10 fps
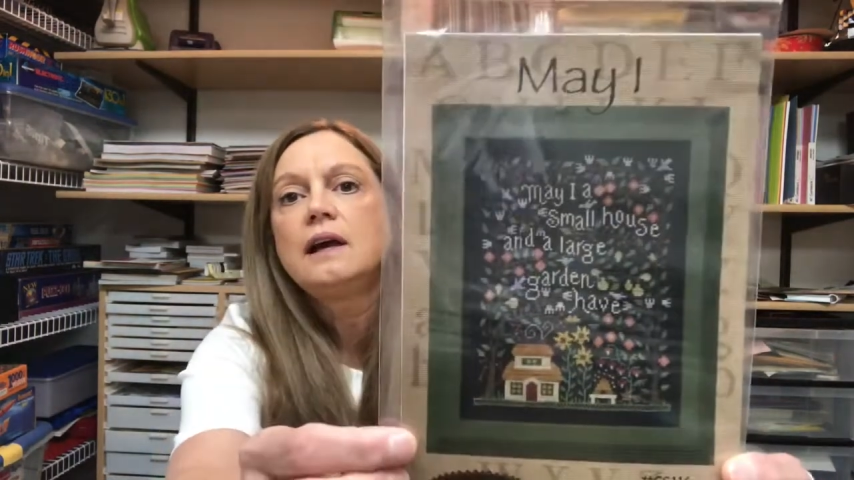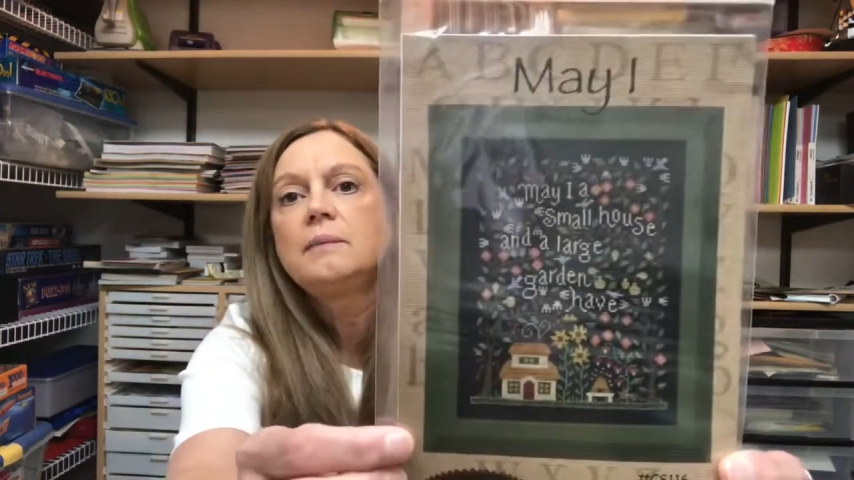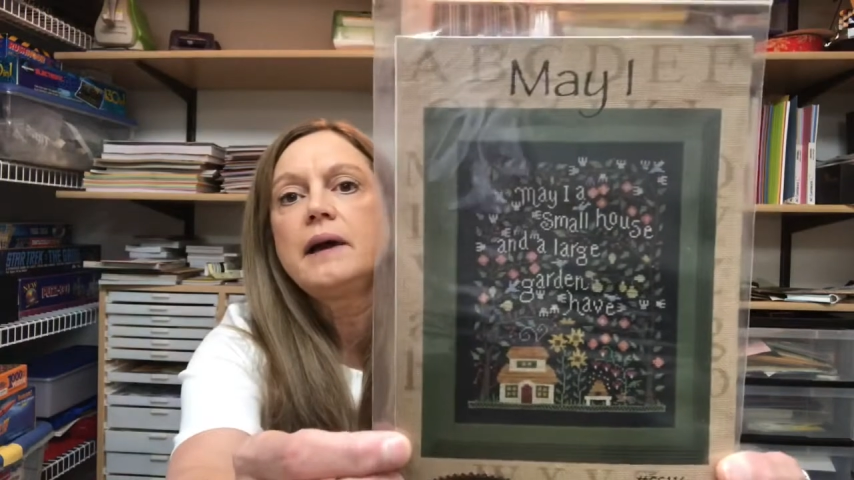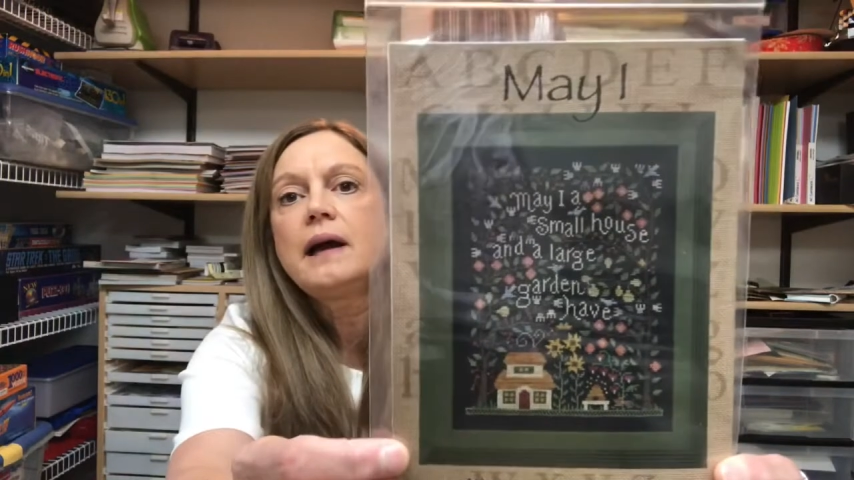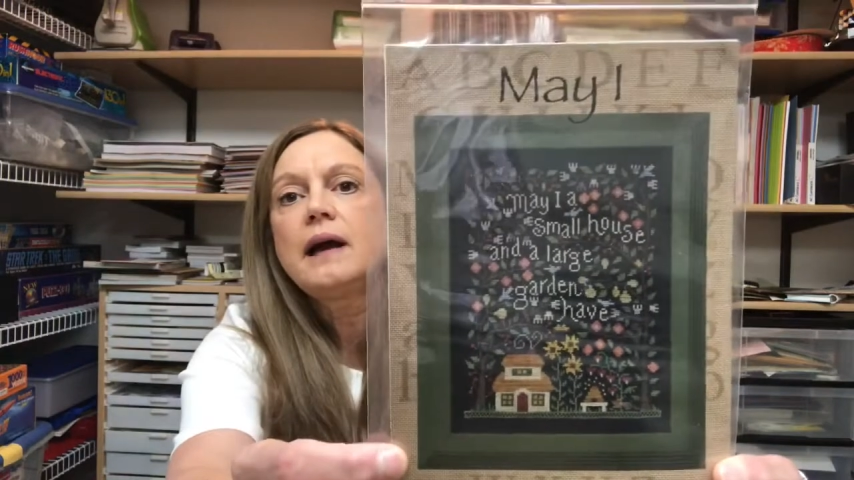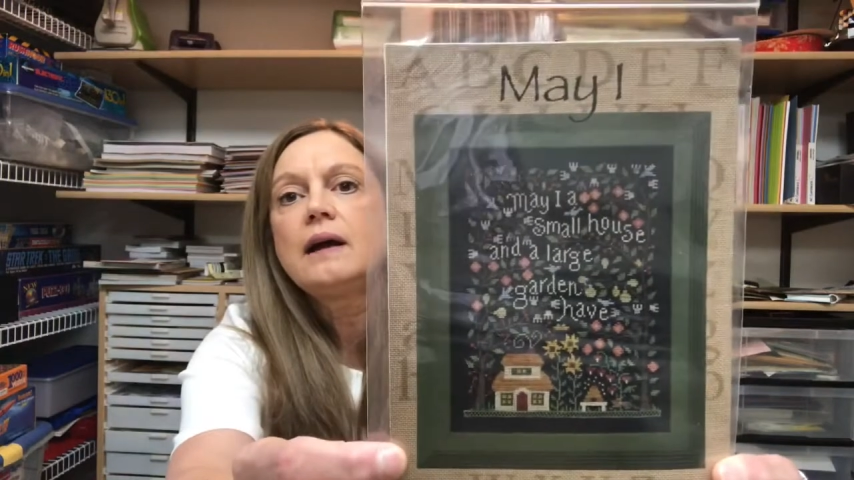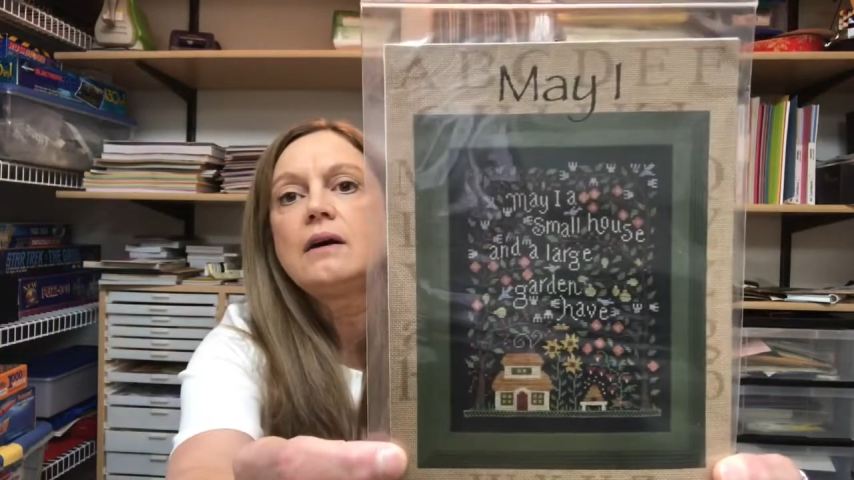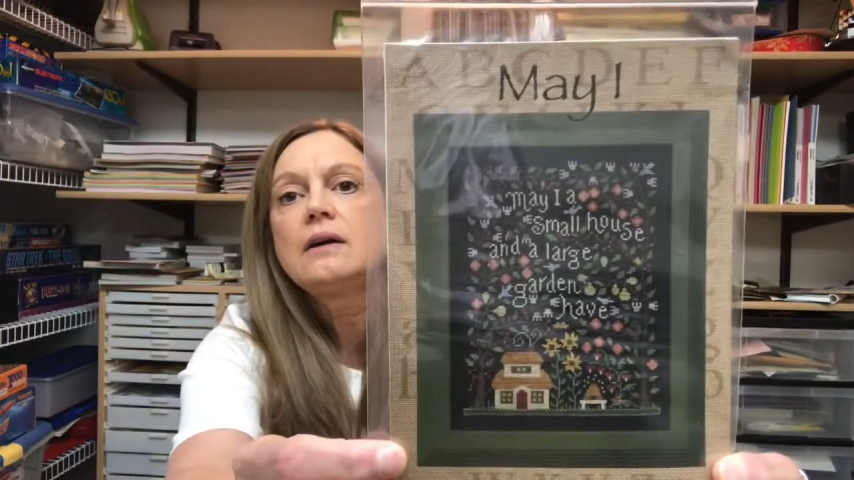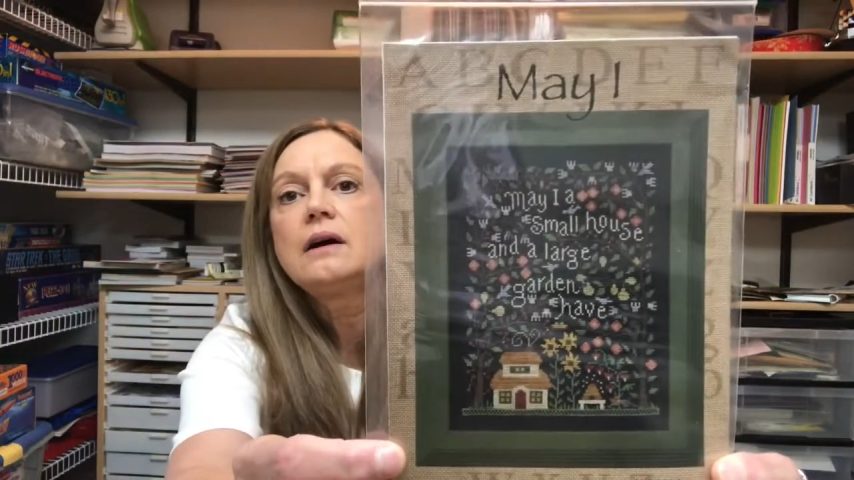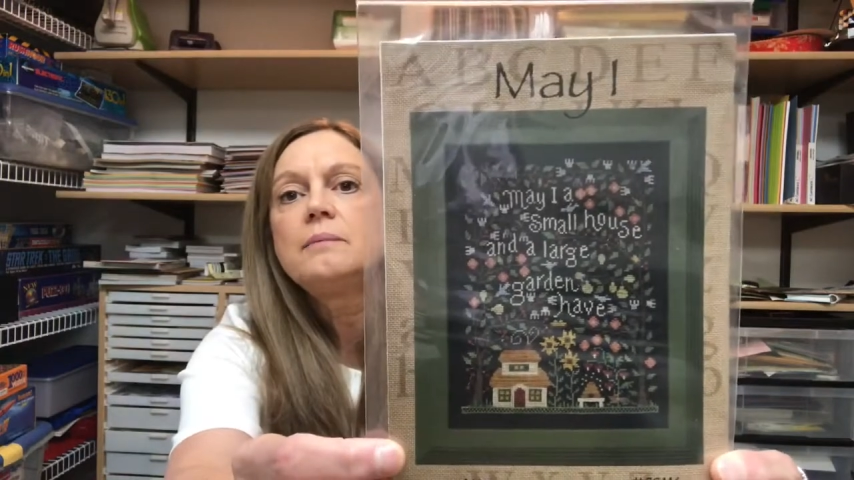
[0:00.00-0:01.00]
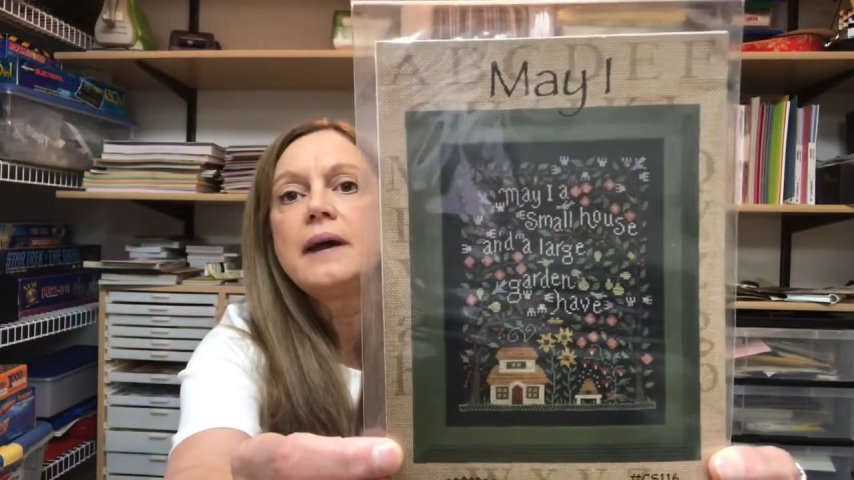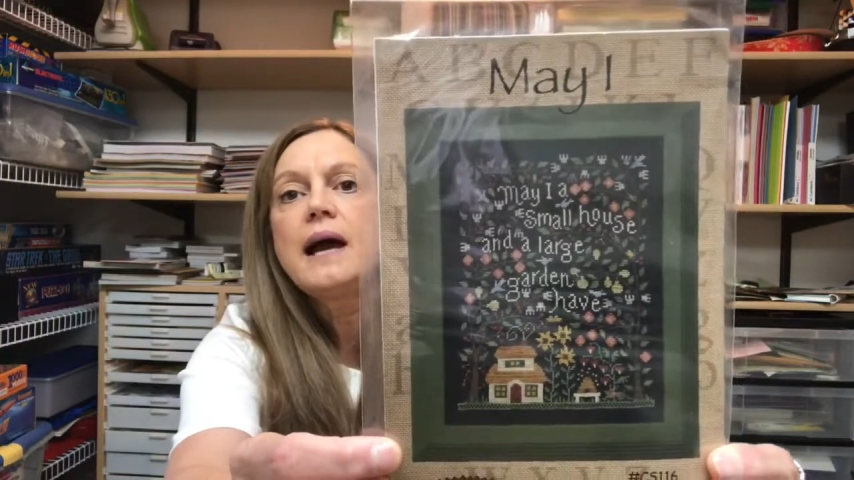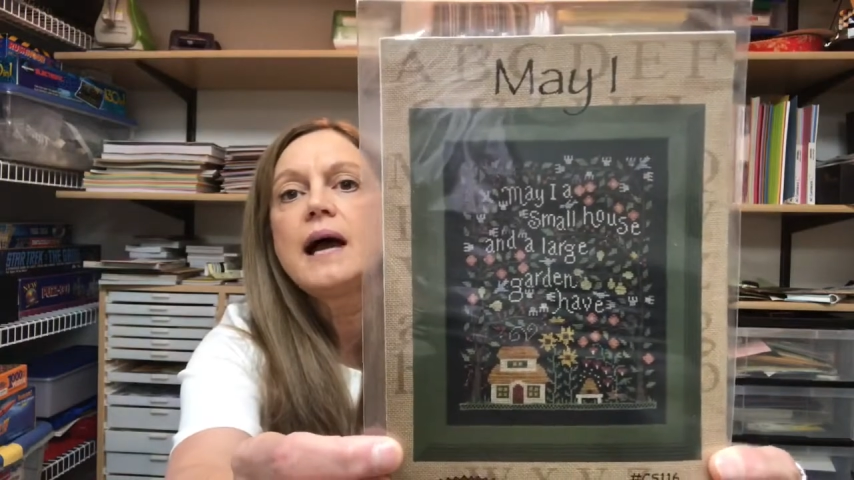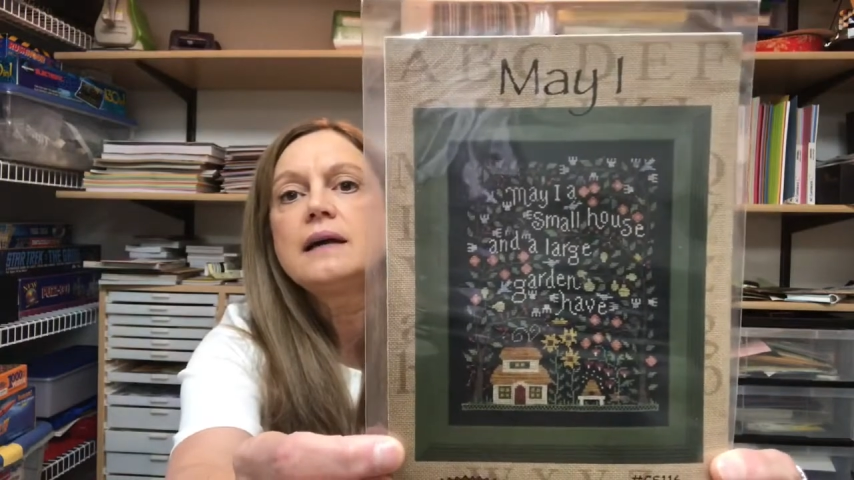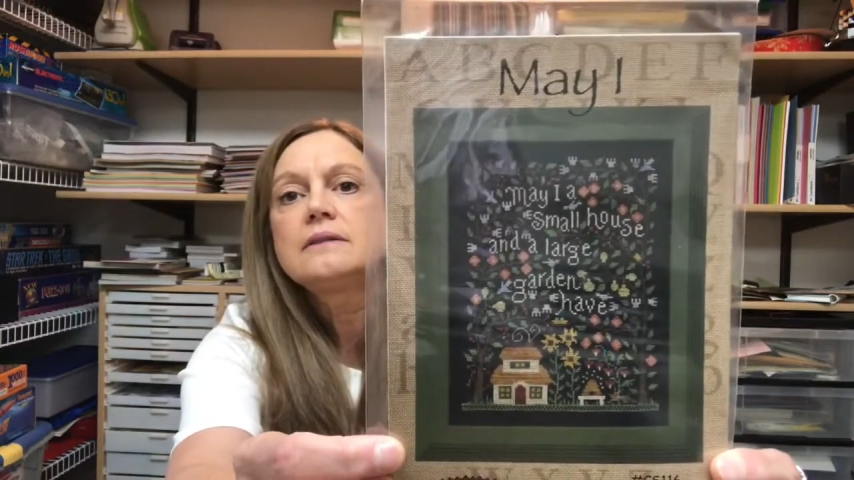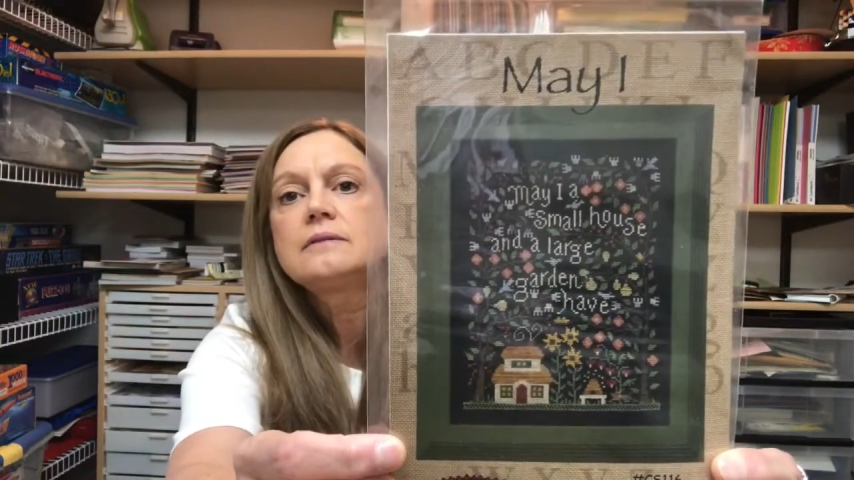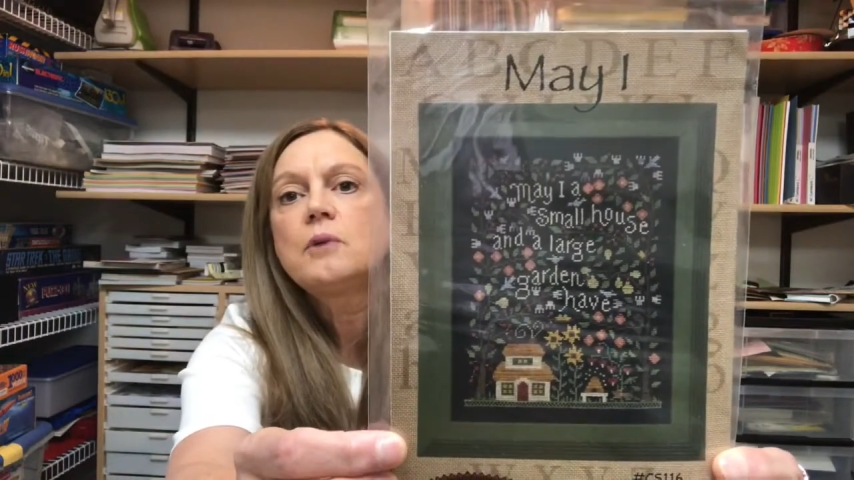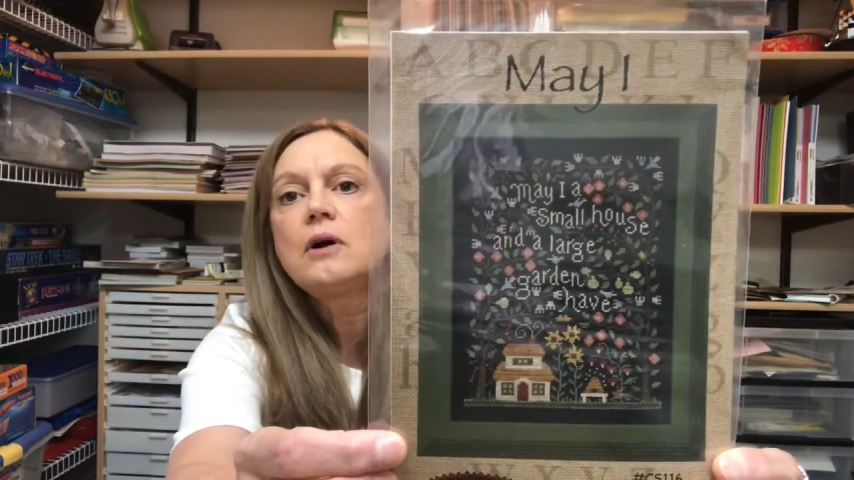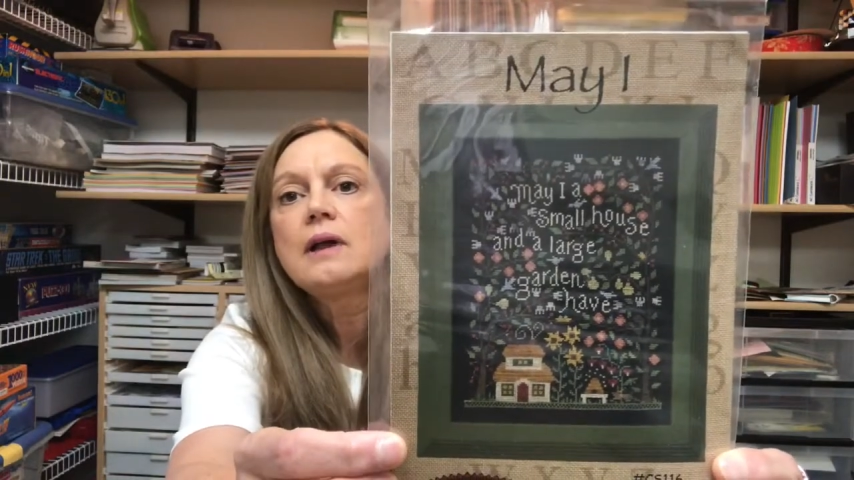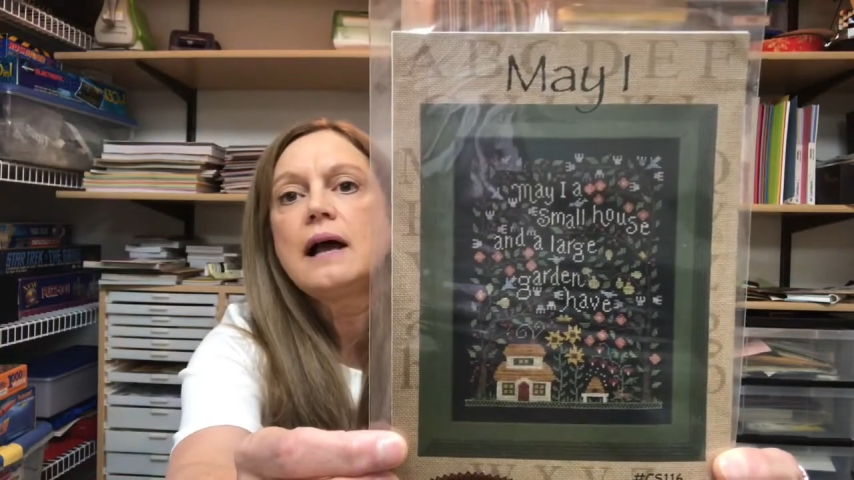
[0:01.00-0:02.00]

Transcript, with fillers: And may I, may I a small